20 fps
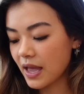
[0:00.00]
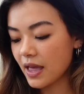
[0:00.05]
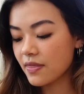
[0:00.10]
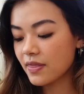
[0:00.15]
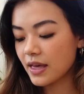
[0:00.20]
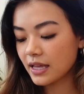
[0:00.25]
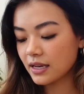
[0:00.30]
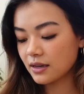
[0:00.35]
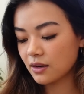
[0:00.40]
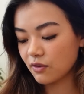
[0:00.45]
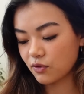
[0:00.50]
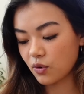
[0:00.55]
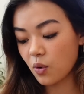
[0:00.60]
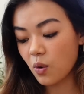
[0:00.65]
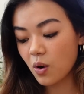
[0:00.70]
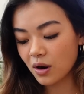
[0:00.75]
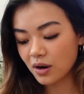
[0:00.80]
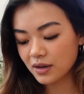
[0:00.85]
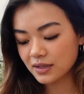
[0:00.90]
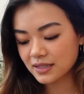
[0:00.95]
And then of
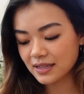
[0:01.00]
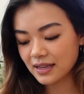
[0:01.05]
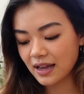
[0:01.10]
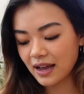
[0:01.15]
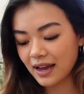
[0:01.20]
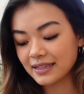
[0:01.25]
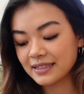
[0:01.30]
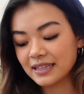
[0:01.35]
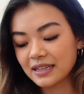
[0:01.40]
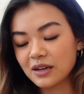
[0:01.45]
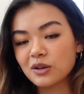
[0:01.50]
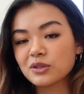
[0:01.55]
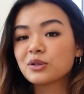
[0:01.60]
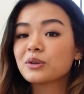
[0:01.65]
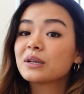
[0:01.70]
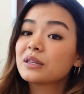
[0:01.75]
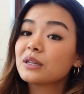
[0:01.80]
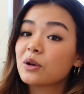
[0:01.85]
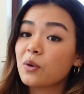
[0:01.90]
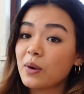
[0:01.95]
course, I did
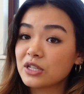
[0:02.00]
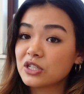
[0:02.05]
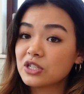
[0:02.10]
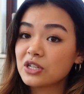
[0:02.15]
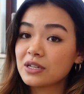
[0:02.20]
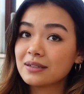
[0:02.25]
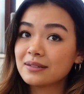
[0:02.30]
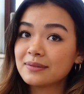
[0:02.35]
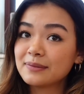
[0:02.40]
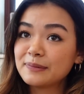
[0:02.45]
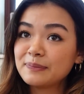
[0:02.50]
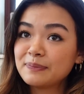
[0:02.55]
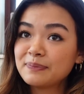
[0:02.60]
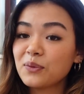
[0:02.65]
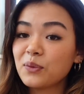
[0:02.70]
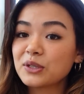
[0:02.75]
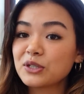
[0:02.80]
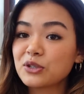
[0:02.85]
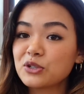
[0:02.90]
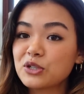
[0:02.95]
also get the question,
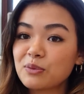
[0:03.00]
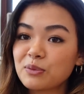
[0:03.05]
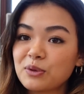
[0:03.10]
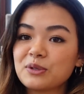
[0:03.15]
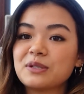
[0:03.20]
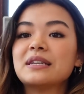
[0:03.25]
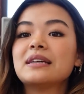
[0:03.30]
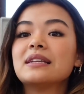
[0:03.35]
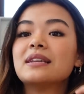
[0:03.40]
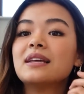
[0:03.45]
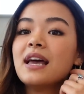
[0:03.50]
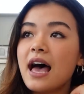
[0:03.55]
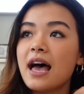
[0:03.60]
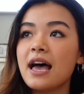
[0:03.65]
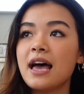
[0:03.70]
what's your gym routine?